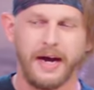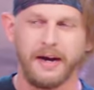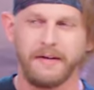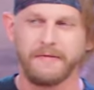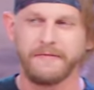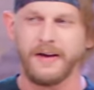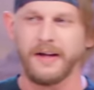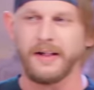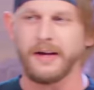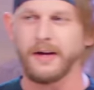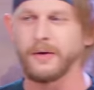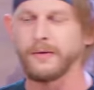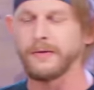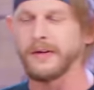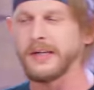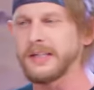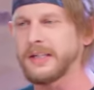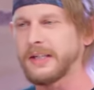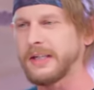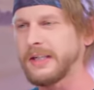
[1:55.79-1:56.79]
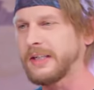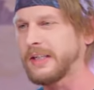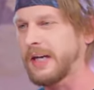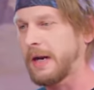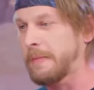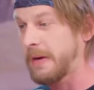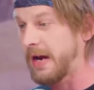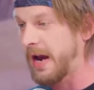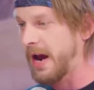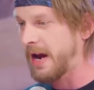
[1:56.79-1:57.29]
I had a fella who recently
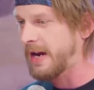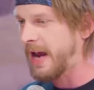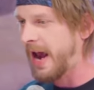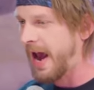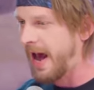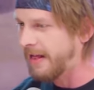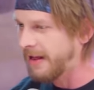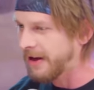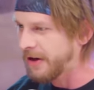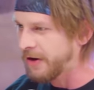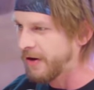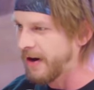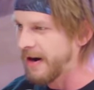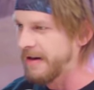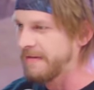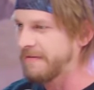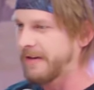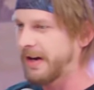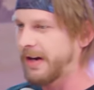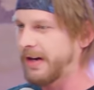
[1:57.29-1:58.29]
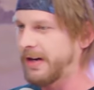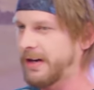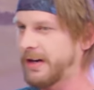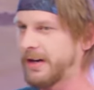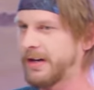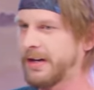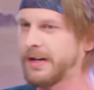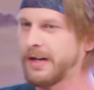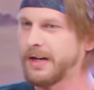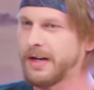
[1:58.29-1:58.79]
sent me a calendar invite
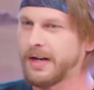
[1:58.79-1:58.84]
